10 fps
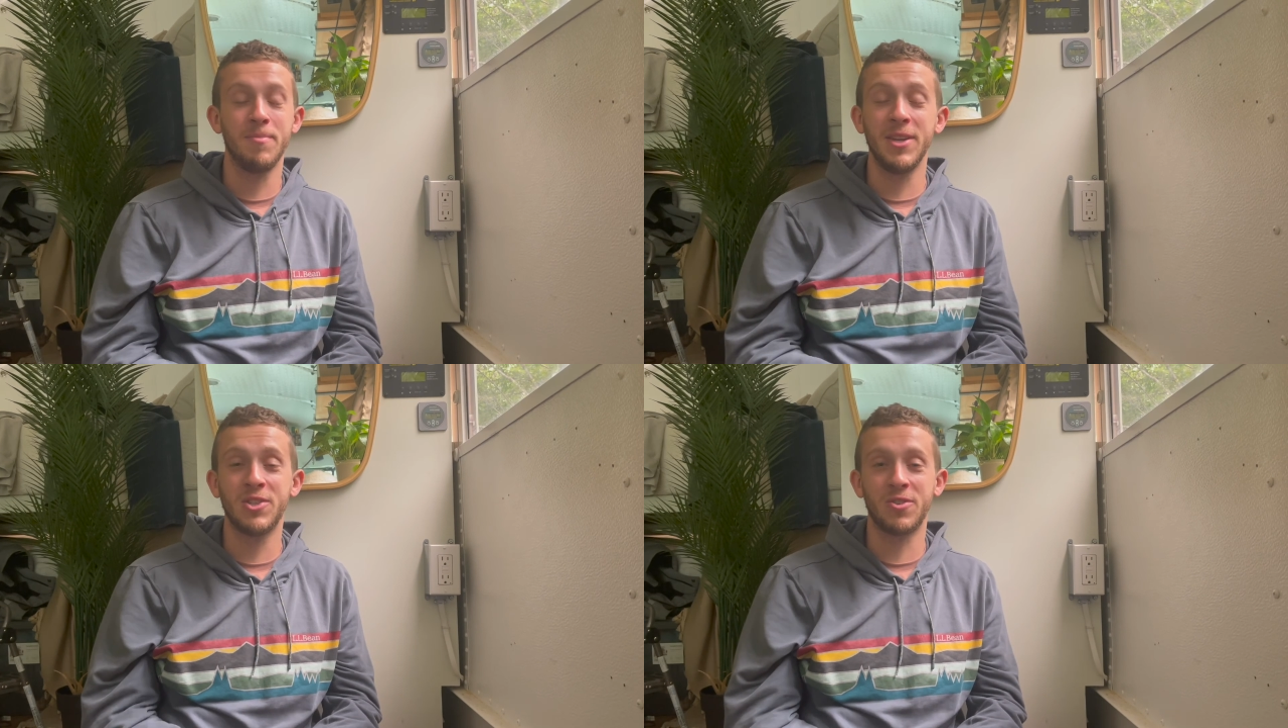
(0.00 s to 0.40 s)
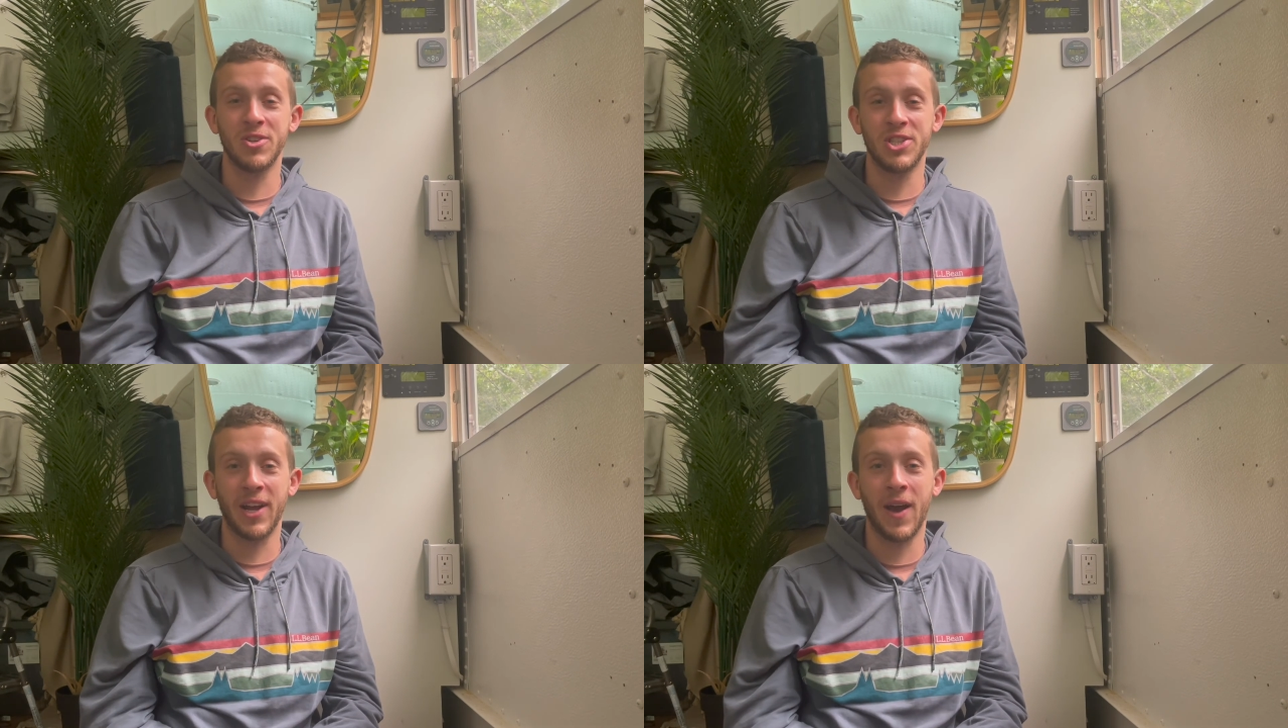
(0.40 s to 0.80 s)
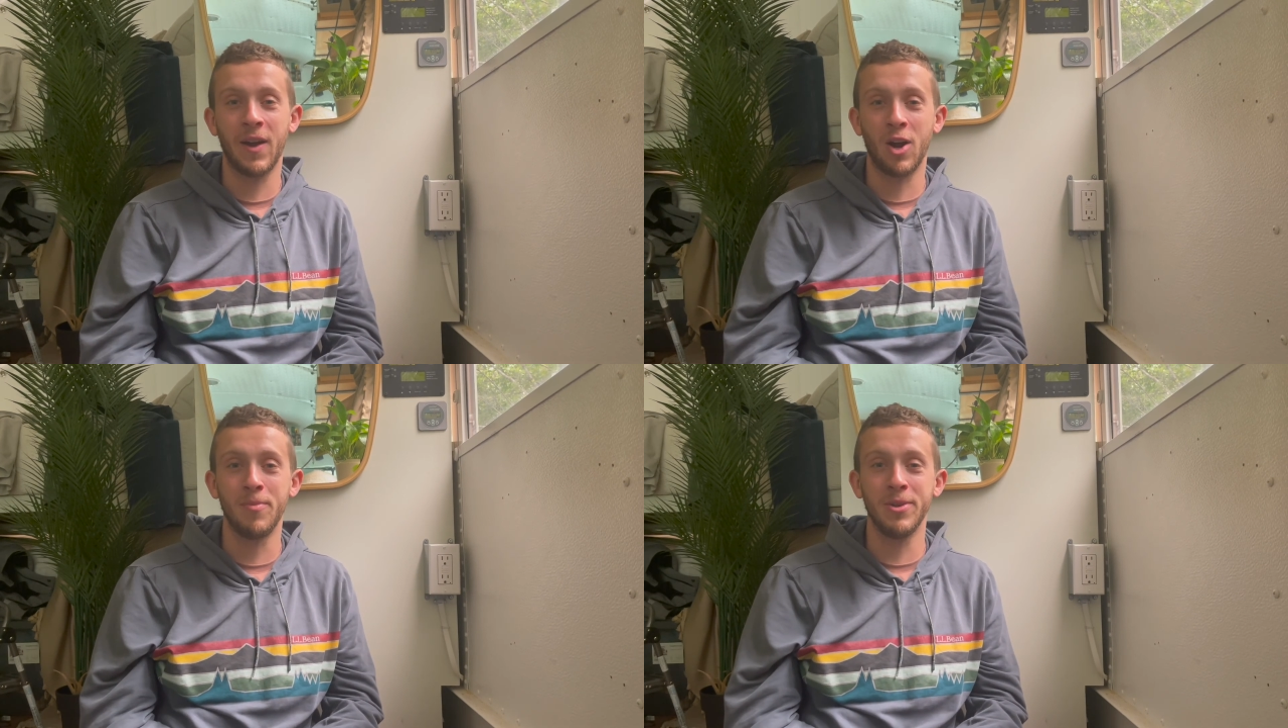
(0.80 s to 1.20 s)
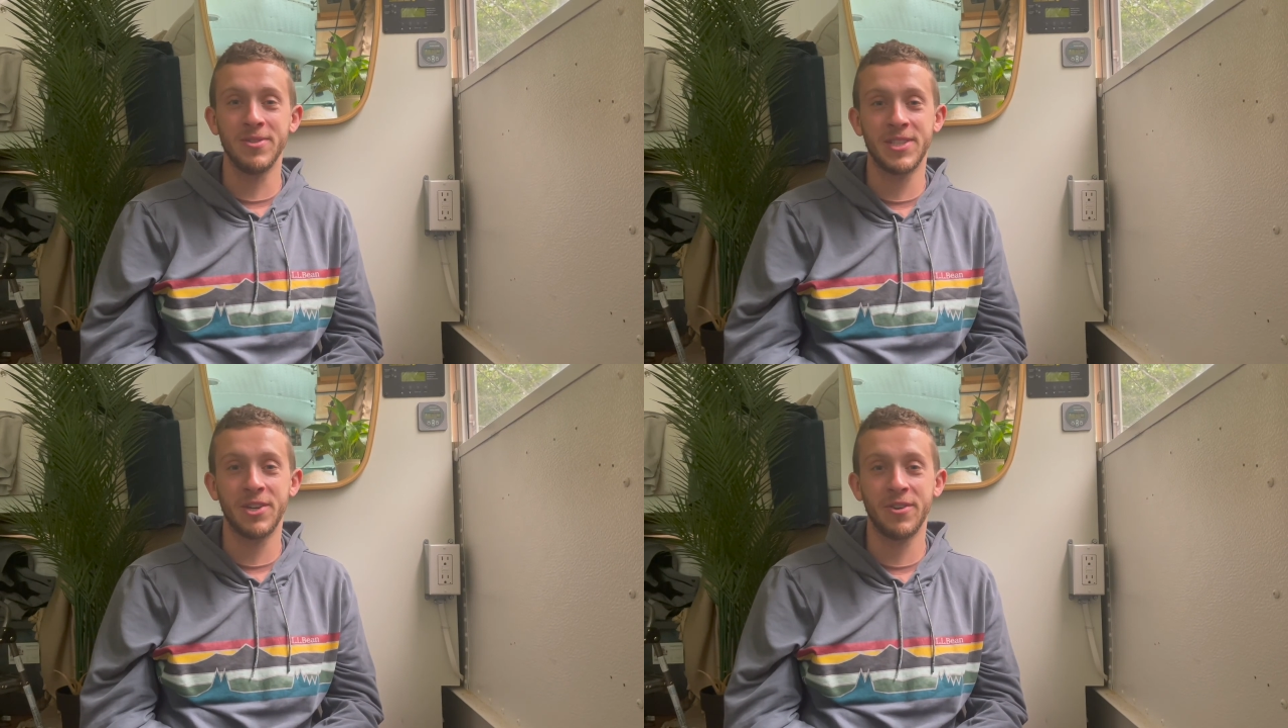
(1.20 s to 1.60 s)
be sure to check out our
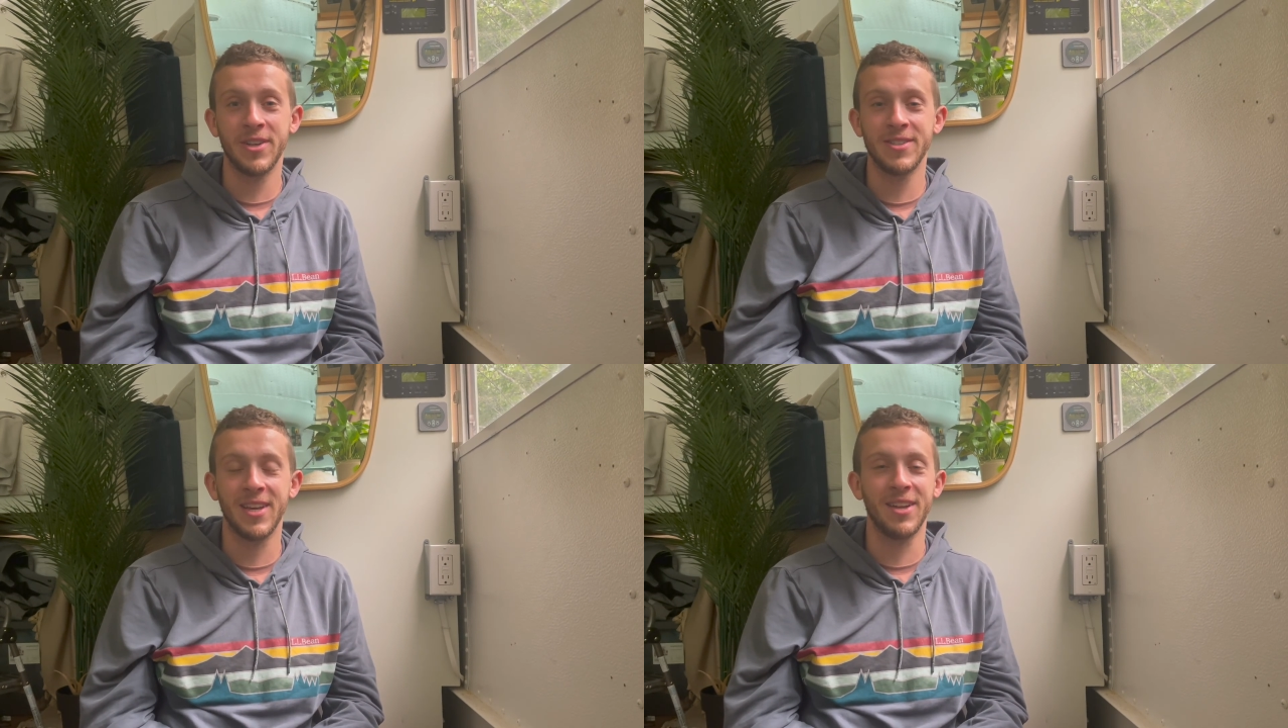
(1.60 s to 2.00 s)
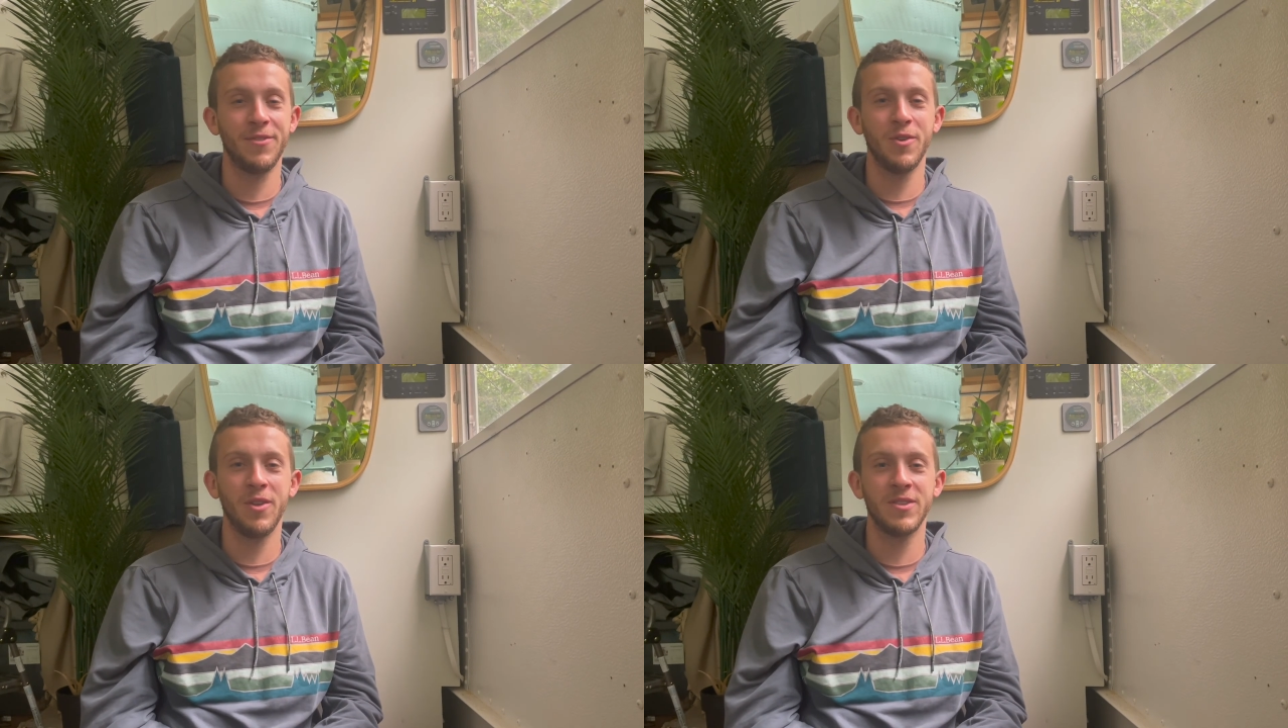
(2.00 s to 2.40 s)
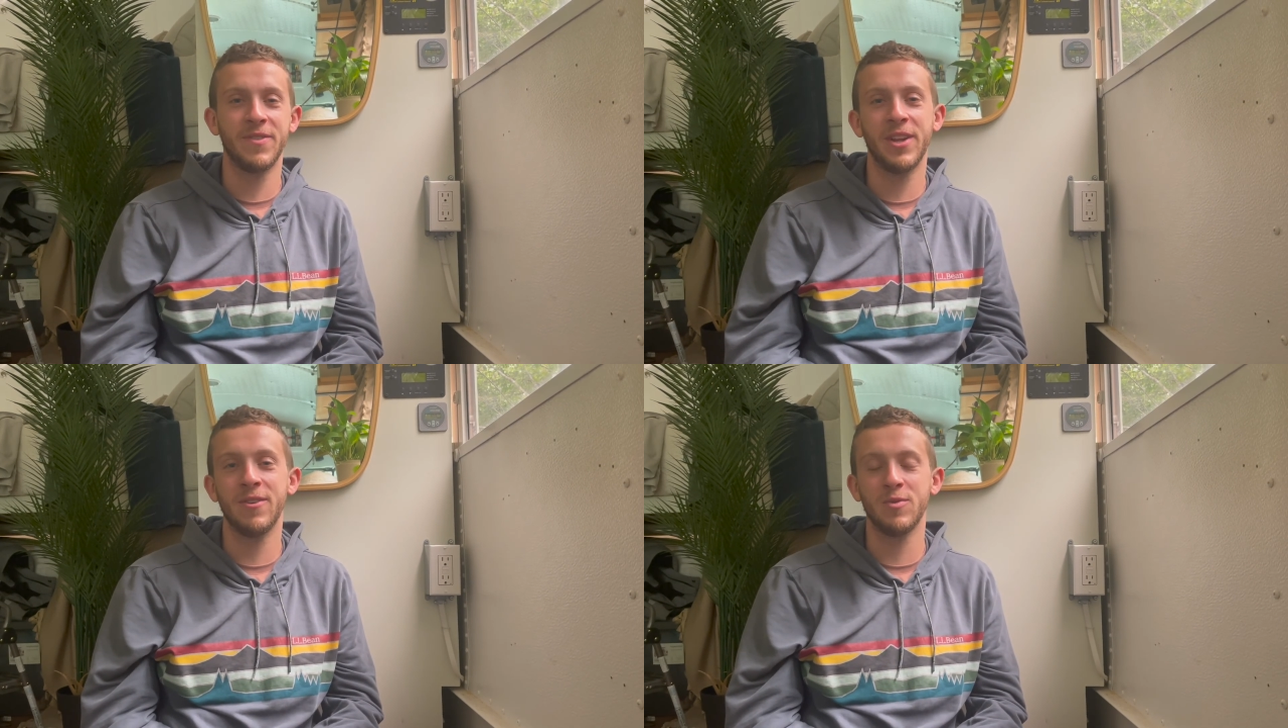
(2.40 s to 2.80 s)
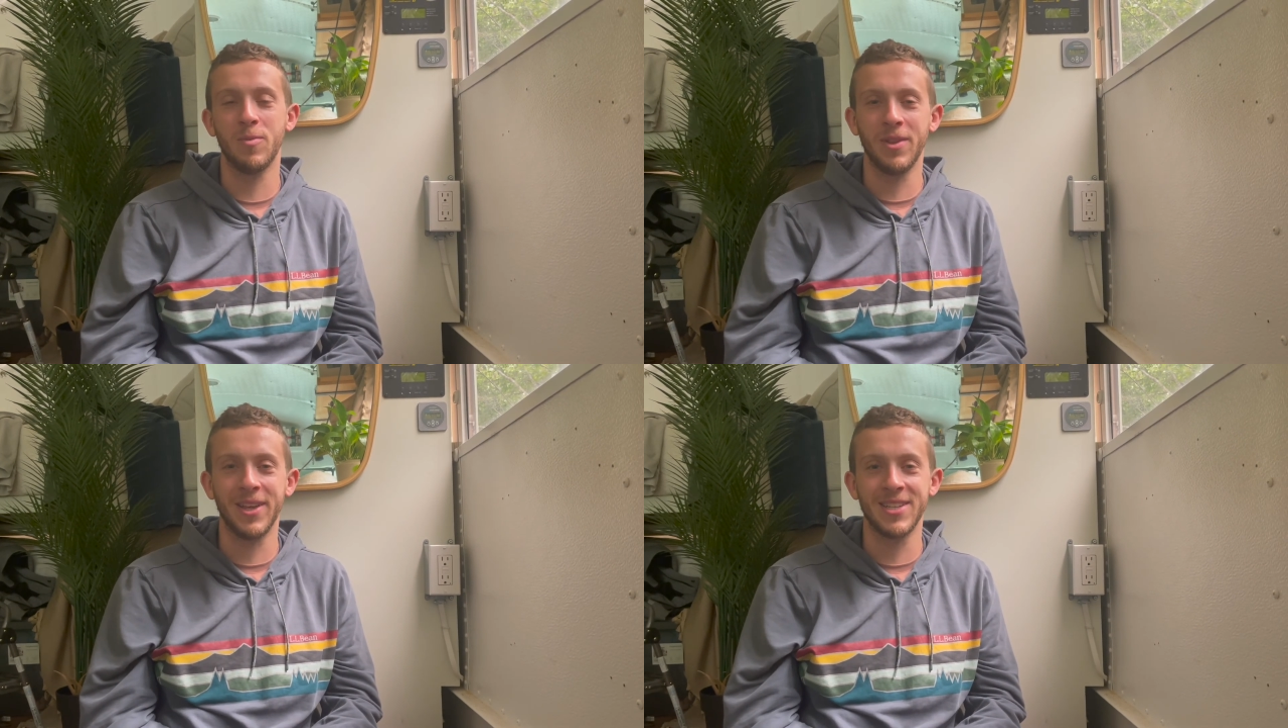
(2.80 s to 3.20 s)
build series, and a few of those videos will
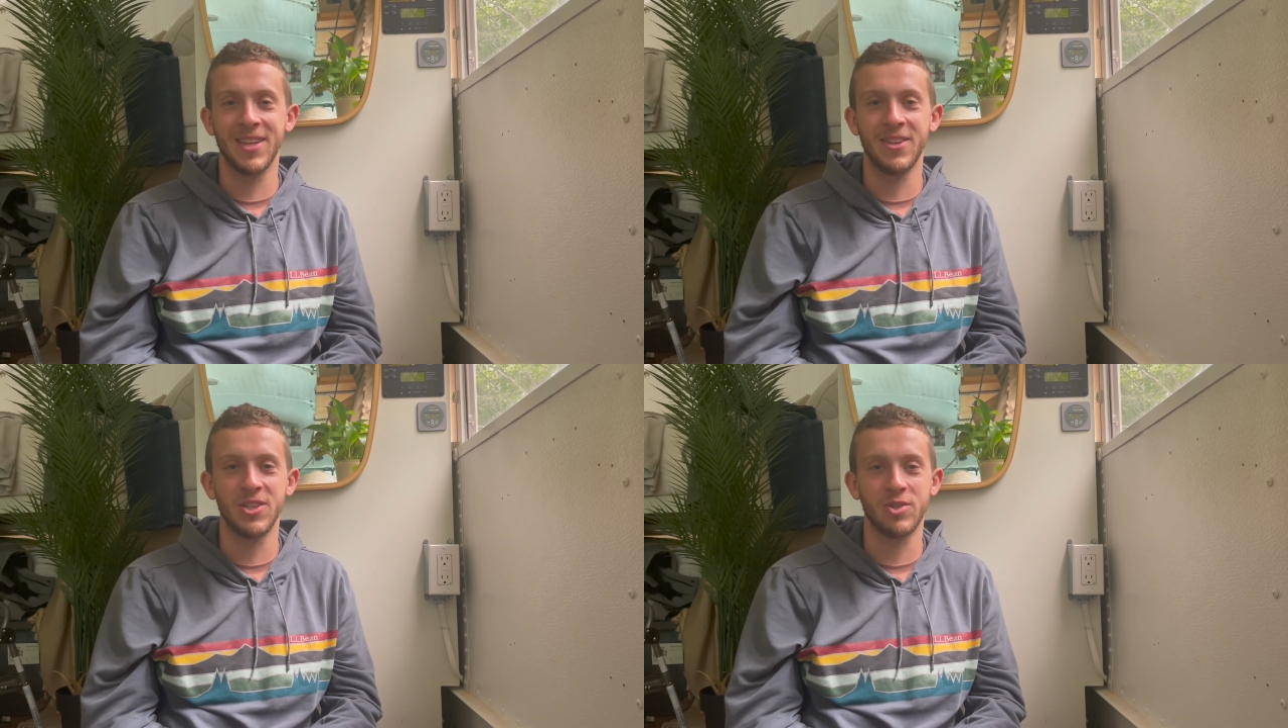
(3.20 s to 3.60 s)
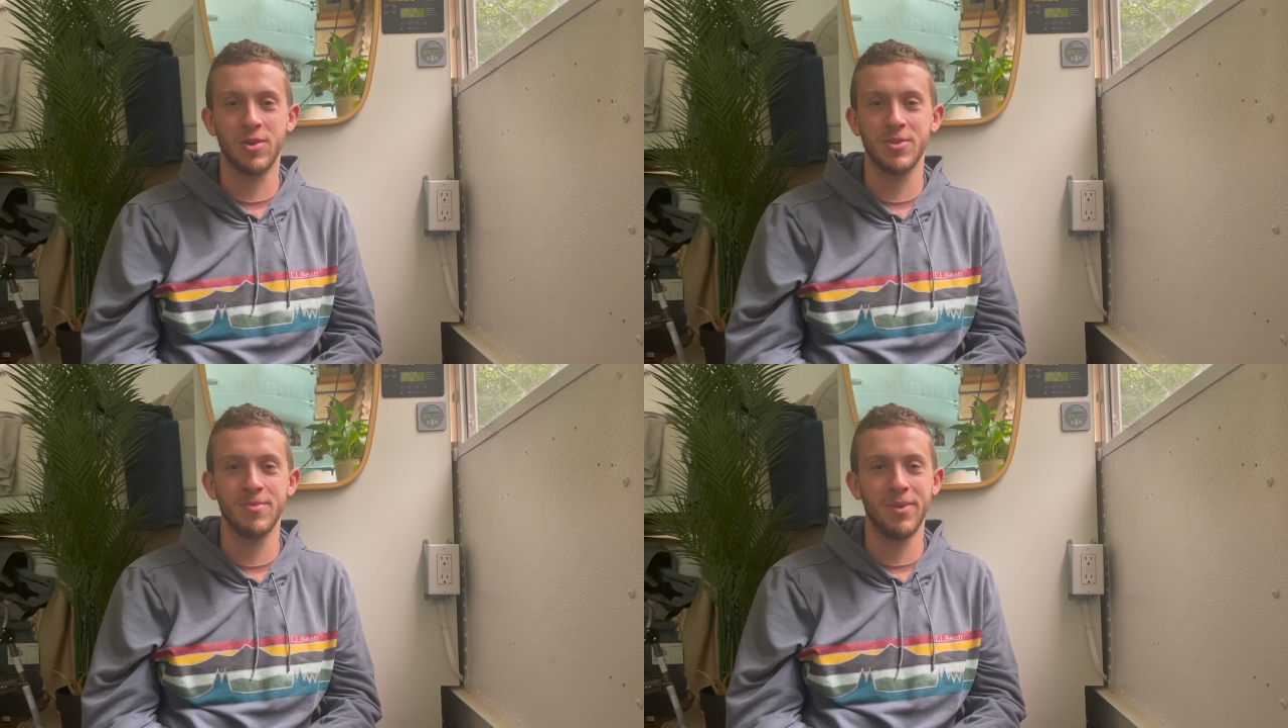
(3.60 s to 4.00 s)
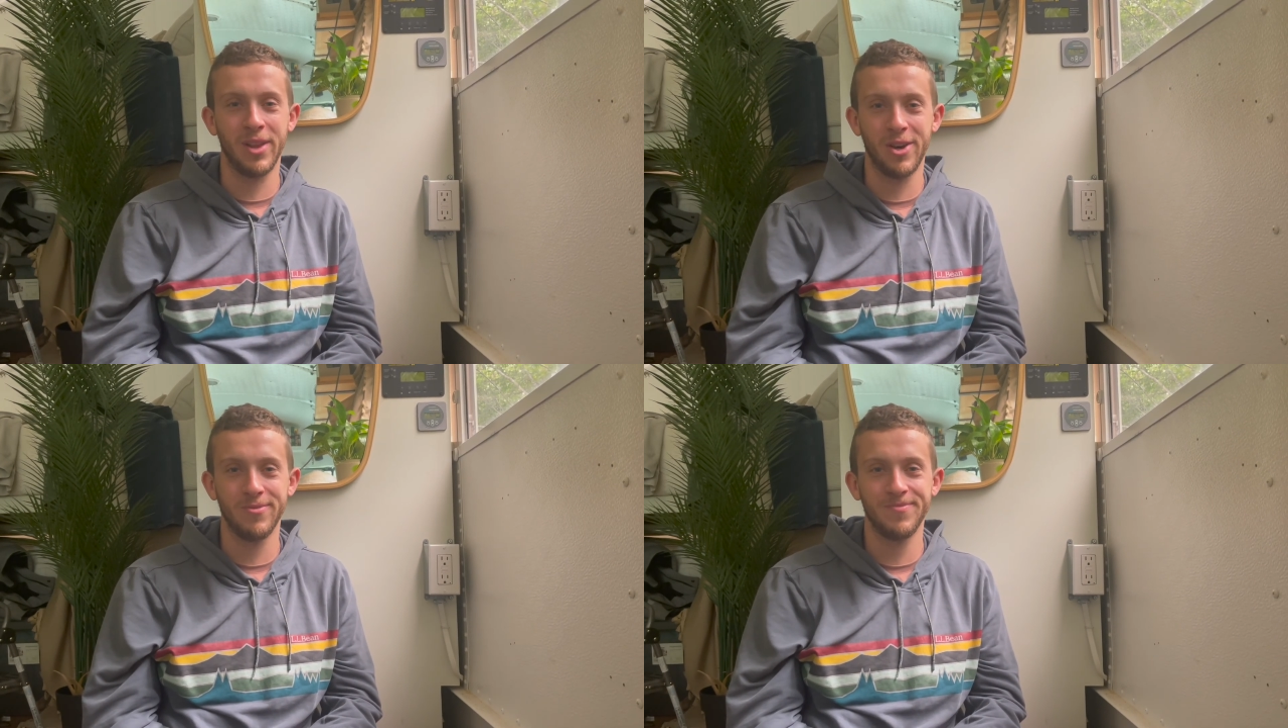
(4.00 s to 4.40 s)
be linked in the description below.